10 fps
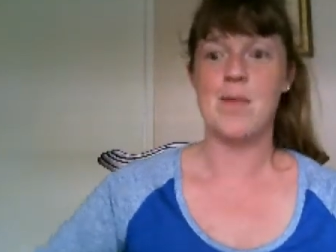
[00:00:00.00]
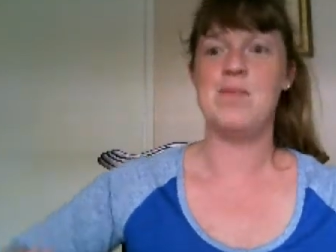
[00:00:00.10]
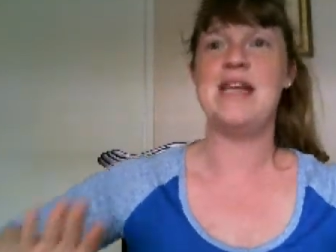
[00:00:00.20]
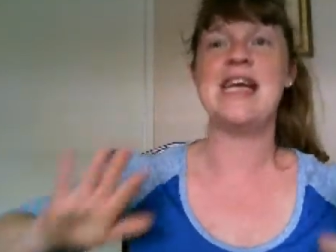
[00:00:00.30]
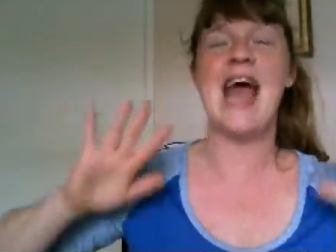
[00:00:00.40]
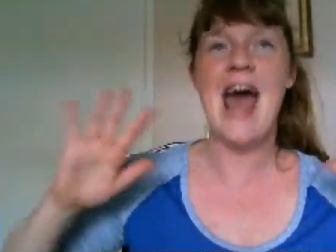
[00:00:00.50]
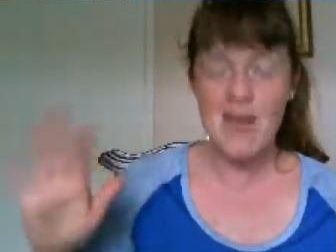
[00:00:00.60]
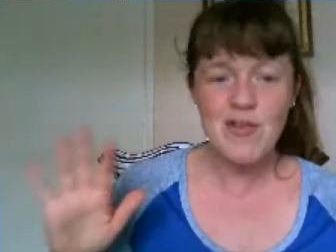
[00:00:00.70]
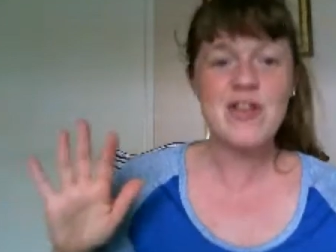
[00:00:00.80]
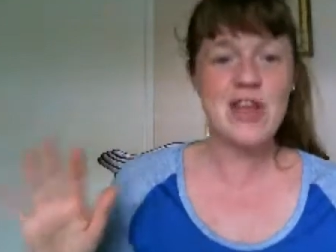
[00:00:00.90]
meaning
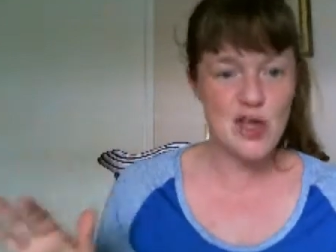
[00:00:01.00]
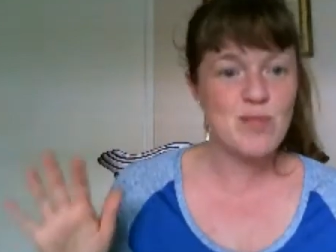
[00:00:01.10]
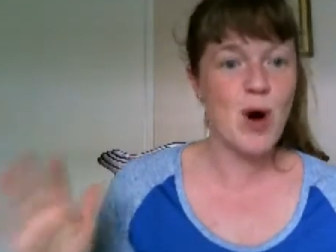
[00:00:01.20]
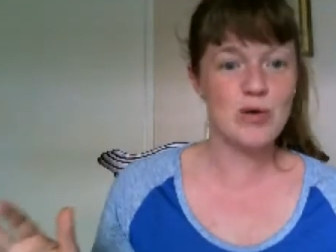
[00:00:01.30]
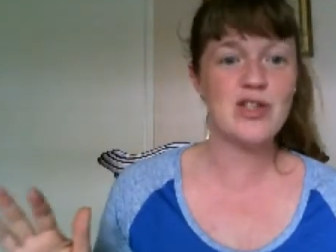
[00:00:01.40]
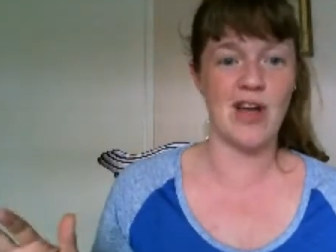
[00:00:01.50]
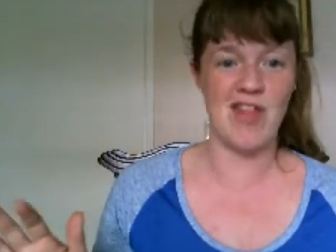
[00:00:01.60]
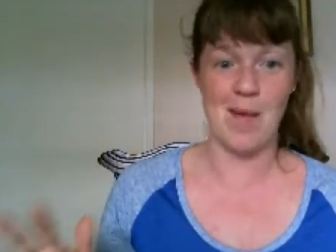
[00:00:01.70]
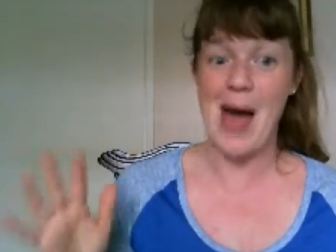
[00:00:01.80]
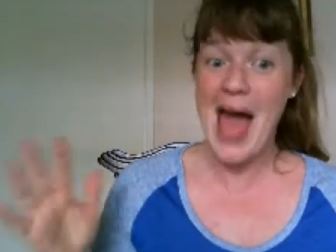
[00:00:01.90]
everything you post on
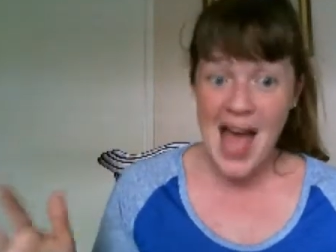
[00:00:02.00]
them,